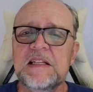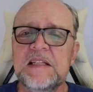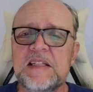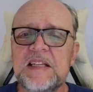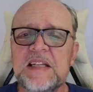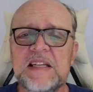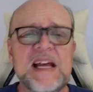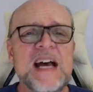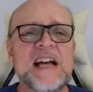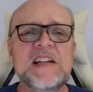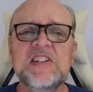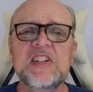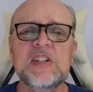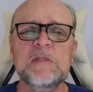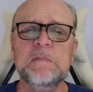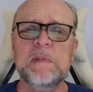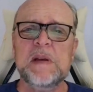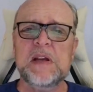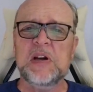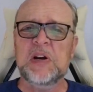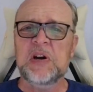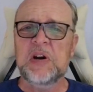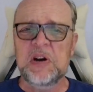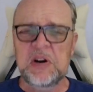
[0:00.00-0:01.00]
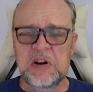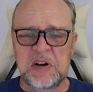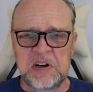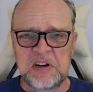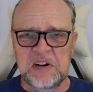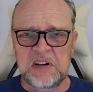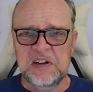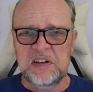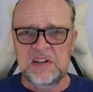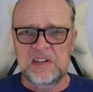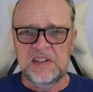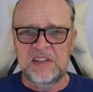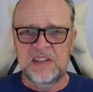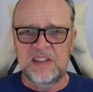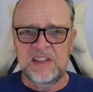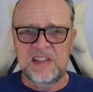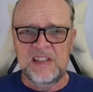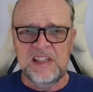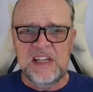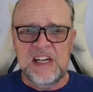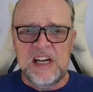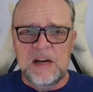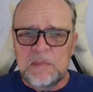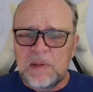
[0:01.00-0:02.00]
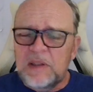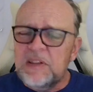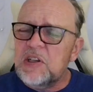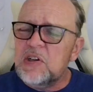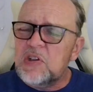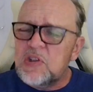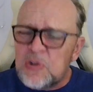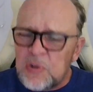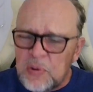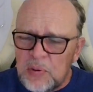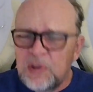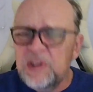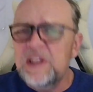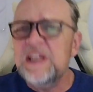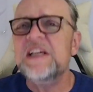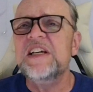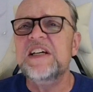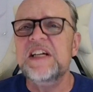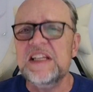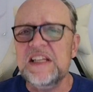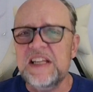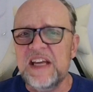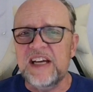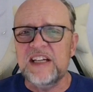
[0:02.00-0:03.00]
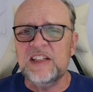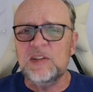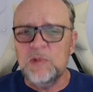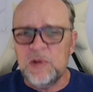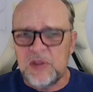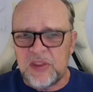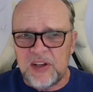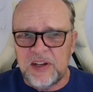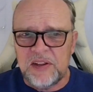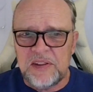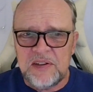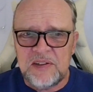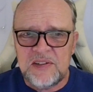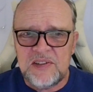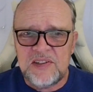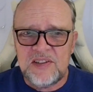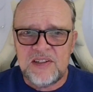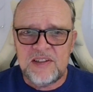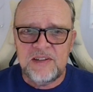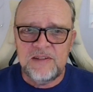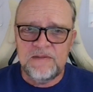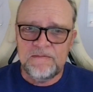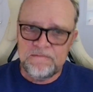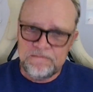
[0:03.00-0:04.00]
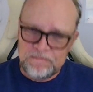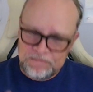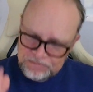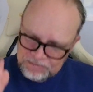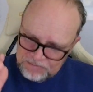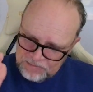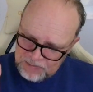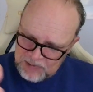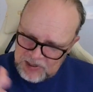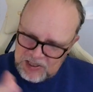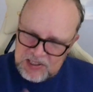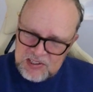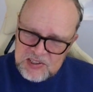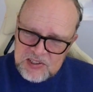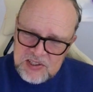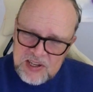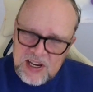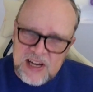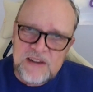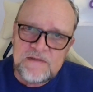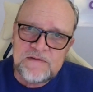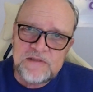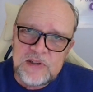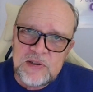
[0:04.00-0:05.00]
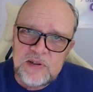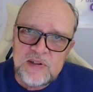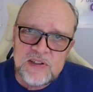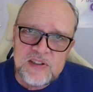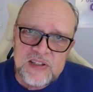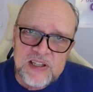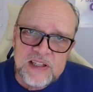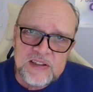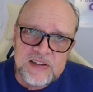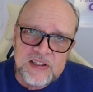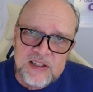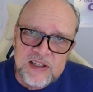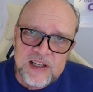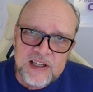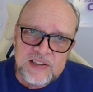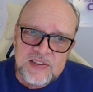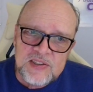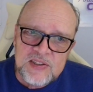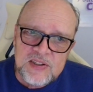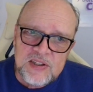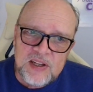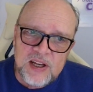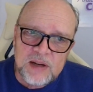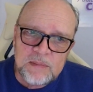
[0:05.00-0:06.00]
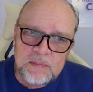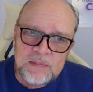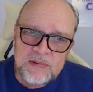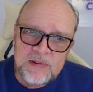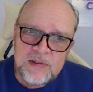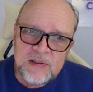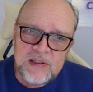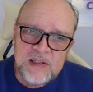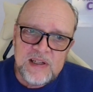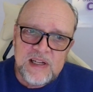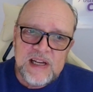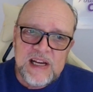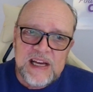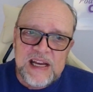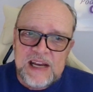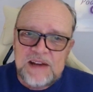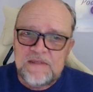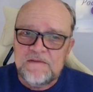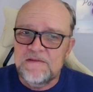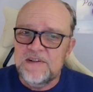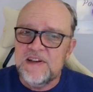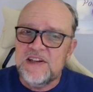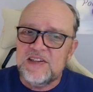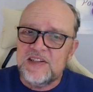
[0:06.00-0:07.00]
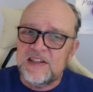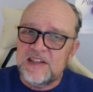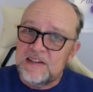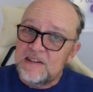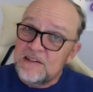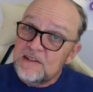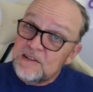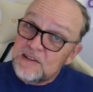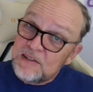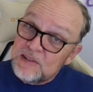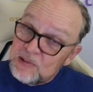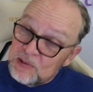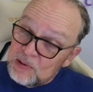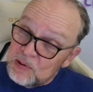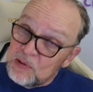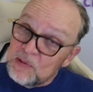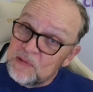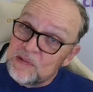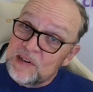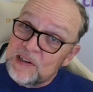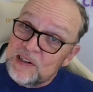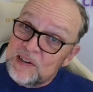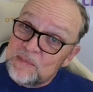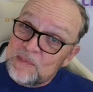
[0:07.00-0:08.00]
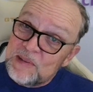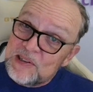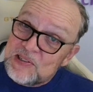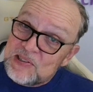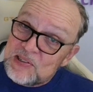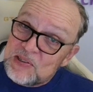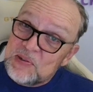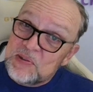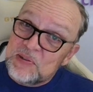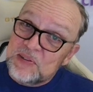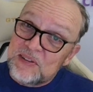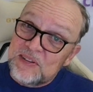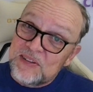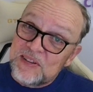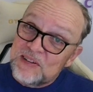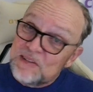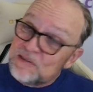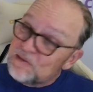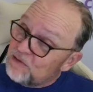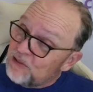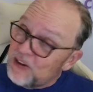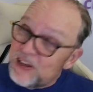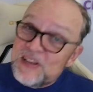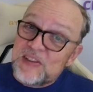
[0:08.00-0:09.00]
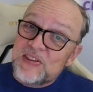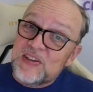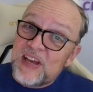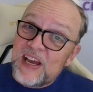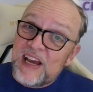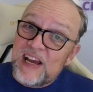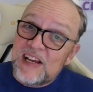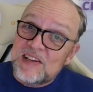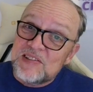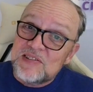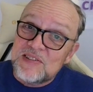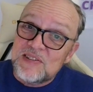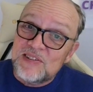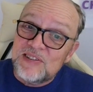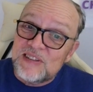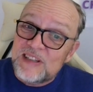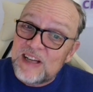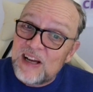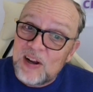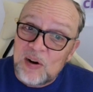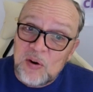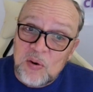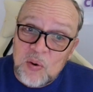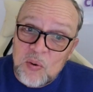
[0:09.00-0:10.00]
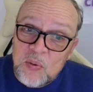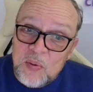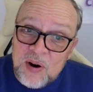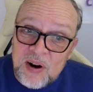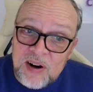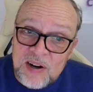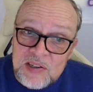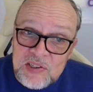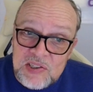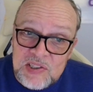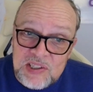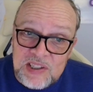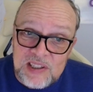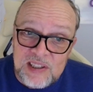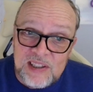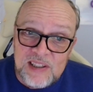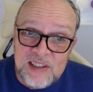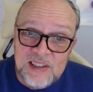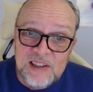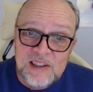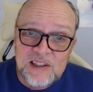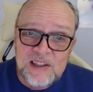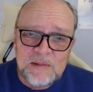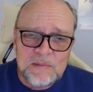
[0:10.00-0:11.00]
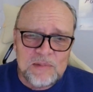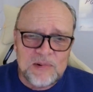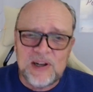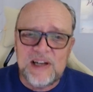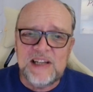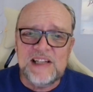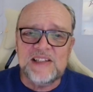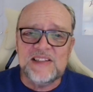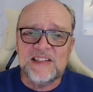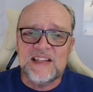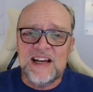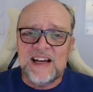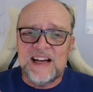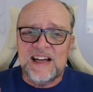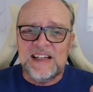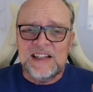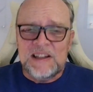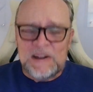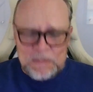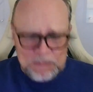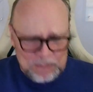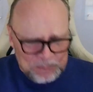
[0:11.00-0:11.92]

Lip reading: to not just be heard, but to truly connect with others, then it's time for you to take the next step. Visit, over here at my shoulder, faithcaster.org. Praise God.